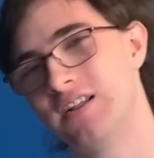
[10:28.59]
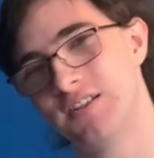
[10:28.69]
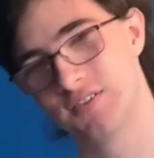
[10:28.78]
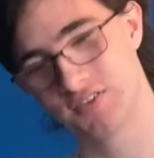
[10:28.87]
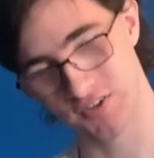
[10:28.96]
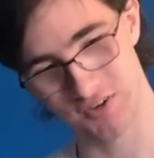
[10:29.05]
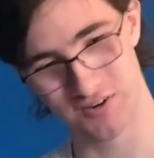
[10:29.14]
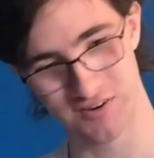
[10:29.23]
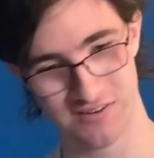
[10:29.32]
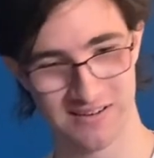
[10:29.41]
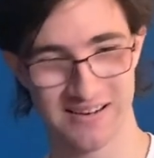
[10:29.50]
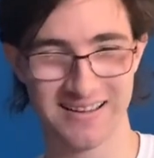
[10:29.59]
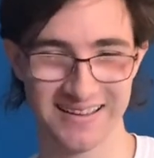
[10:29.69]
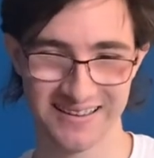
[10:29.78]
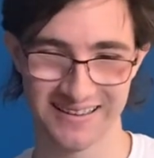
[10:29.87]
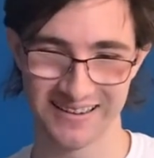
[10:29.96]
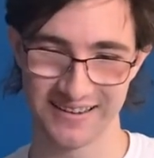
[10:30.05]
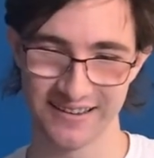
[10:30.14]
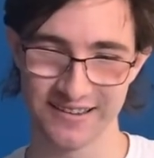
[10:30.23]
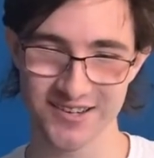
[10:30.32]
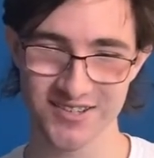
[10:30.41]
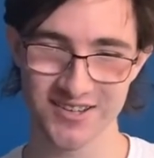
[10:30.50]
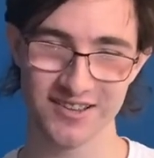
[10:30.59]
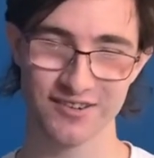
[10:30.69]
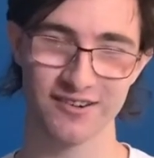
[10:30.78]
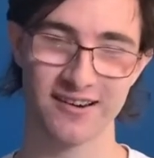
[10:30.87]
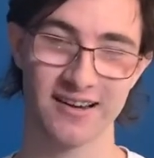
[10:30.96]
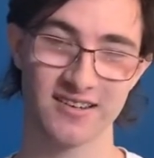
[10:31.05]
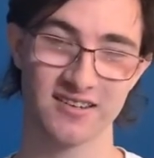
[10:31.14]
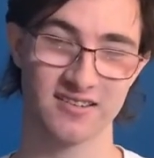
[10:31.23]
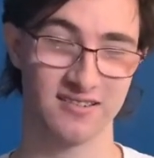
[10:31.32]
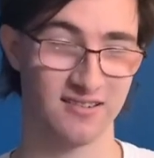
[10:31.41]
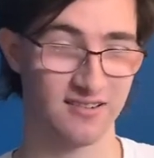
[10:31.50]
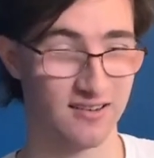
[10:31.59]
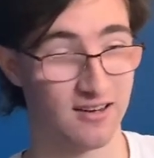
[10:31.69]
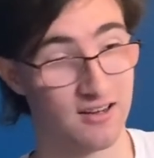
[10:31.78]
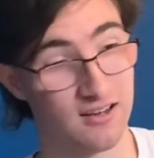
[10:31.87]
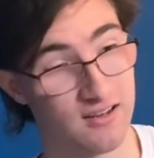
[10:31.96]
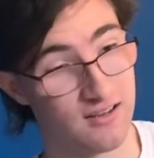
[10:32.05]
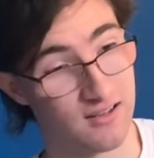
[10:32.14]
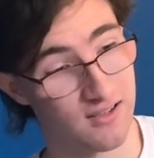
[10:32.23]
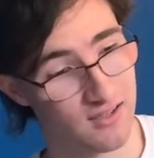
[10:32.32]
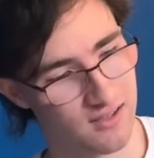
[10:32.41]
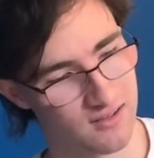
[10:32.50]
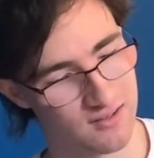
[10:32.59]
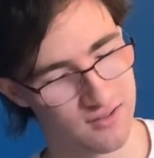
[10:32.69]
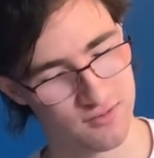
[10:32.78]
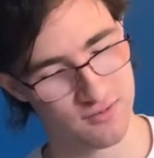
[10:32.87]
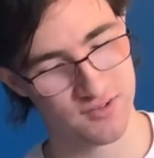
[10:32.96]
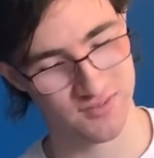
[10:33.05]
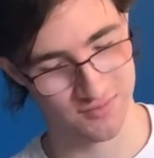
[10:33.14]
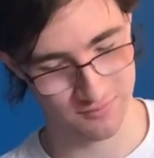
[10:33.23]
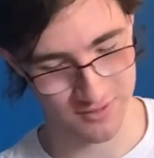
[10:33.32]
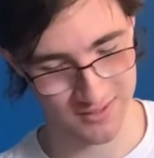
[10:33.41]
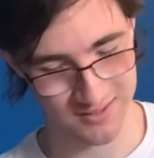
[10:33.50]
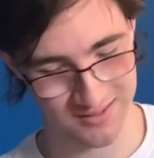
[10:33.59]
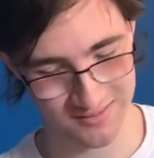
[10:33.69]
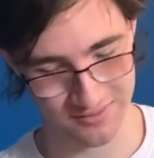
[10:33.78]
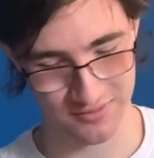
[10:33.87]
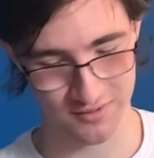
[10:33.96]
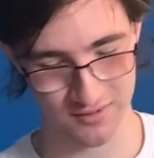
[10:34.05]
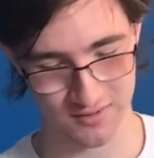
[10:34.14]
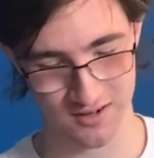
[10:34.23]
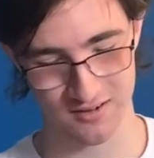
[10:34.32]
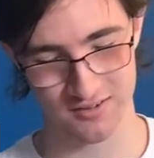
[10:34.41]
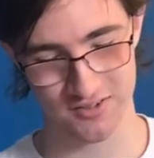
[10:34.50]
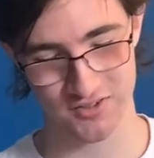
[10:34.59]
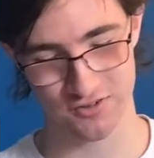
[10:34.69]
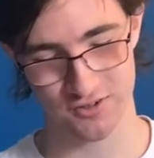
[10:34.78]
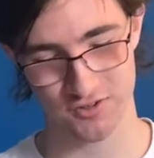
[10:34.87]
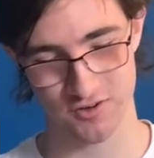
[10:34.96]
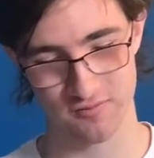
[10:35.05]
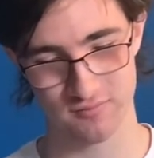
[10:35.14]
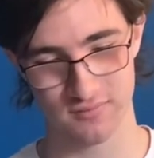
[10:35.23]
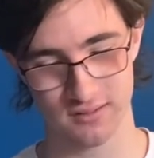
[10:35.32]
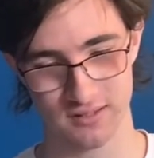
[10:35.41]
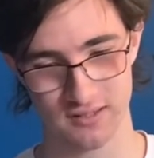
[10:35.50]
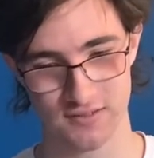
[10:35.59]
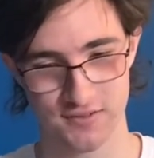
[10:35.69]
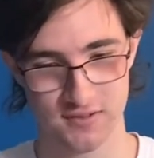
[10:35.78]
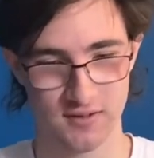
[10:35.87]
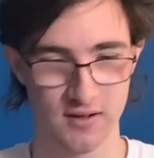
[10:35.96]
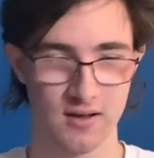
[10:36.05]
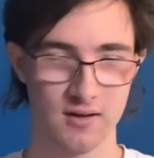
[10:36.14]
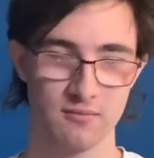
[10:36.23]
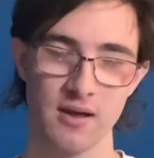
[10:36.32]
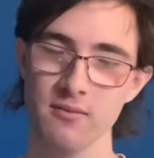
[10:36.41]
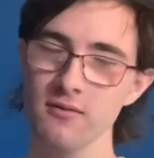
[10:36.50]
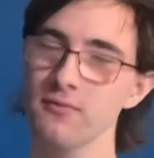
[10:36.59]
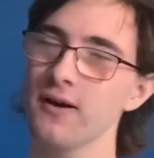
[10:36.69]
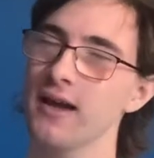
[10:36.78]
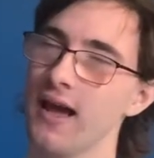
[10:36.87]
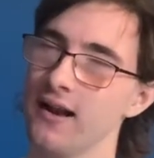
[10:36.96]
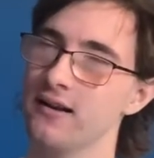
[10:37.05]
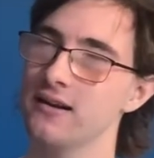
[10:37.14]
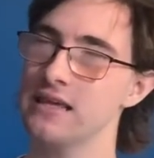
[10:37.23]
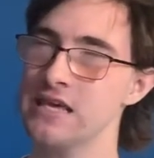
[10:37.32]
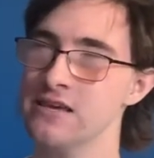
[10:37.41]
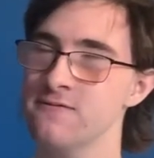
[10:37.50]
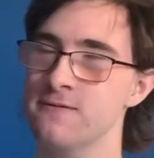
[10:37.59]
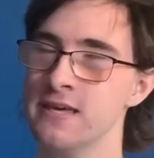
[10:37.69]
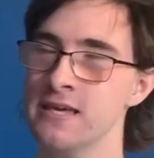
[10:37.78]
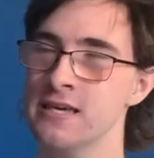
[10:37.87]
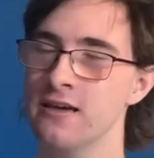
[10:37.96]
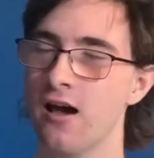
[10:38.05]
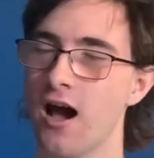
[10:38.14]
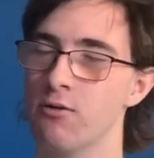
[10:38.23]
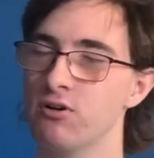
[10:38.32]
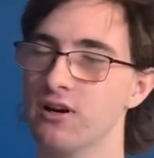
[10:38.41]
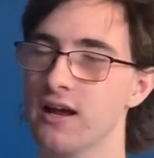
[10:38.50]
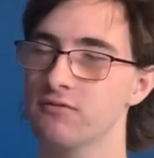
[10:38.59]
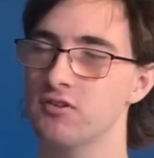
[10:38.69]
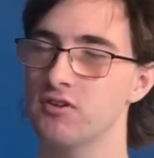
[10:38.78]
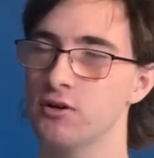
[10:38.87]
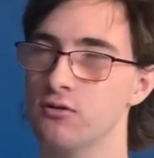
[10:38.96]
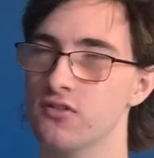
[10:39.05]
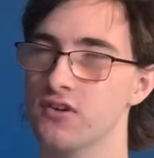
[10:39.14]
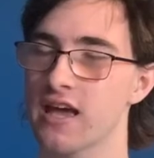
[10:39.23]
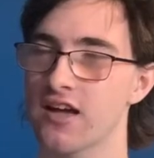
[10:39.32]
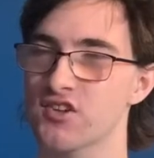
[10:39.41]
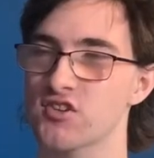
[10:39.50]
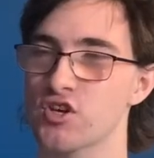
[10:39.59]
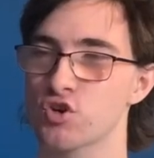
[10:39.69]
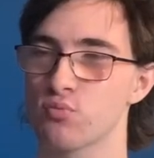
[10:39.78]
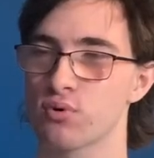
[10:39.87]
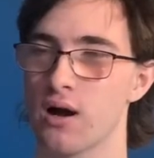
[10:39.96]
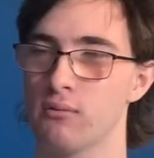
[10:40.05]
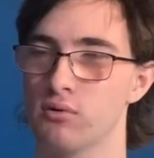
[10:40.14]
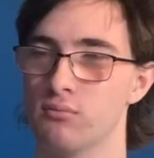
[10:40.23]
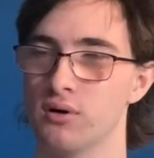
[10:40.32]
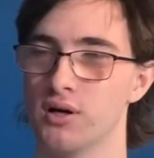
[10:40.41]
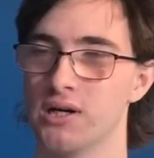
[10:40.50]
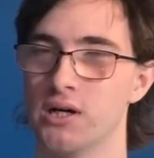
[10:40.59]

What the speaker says: So, there's another rant, and another reason why the car industry is driving me nuts. Maybe if I had an EV, I wouldn't have to deal with the gas station problem, but,